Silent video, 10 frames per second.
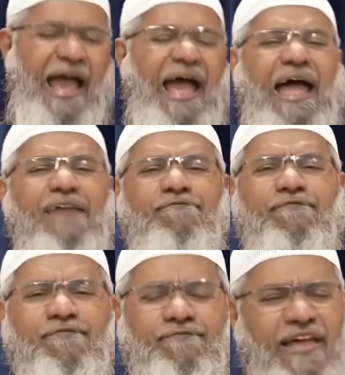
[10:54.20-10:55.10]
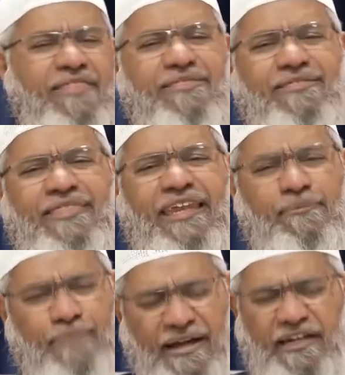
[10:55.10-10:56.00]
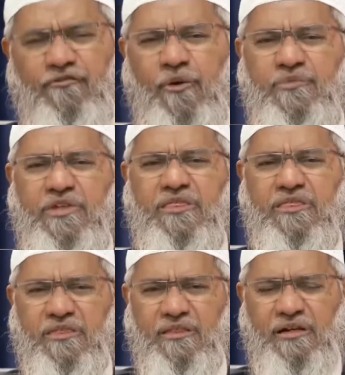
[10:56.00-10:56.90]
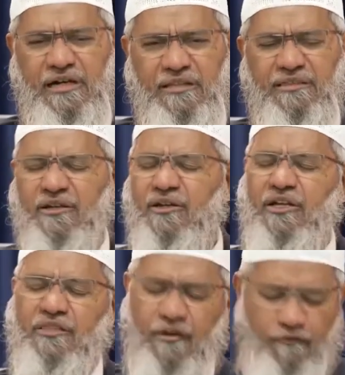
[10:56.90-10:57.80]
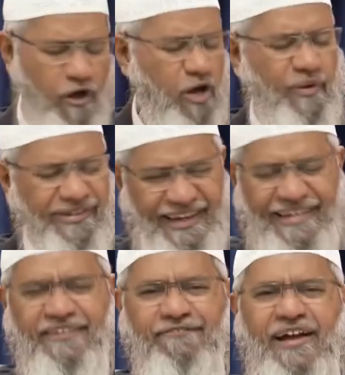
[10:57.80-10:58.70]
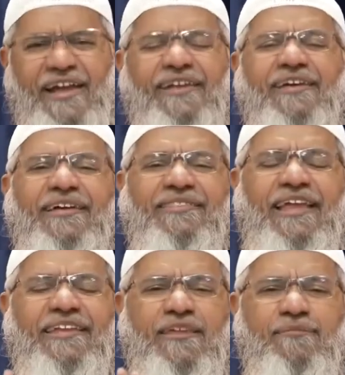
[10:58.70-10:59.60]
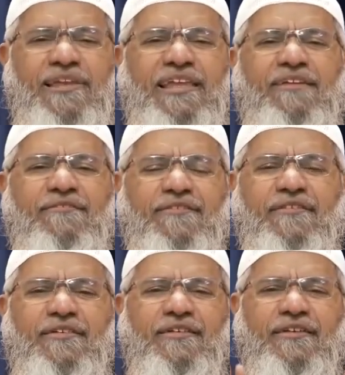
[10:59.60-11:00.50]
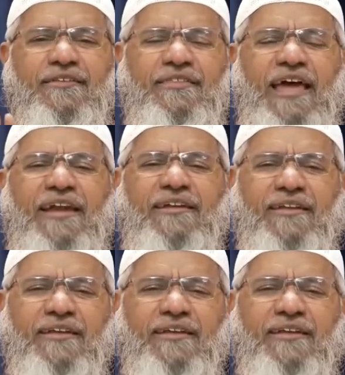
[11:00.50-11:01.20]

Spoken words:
And when they departed from this earth, the followers testified that they believe that